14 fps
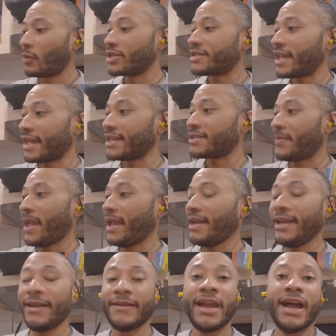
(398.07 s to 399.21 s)
once that gets
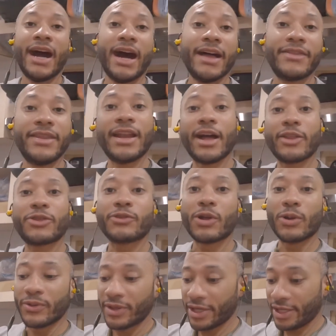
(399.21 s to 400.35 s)
painted, then I'll
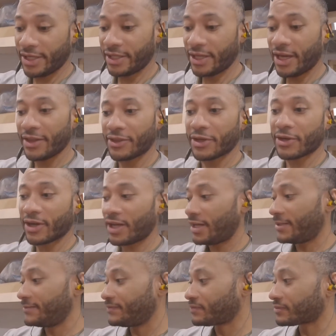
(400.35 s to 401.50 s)
throw the
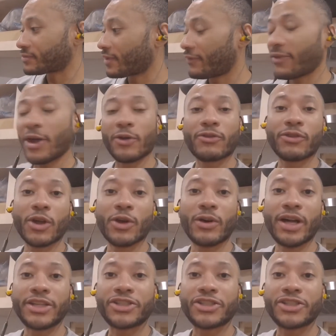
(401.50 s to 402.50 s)
other velcro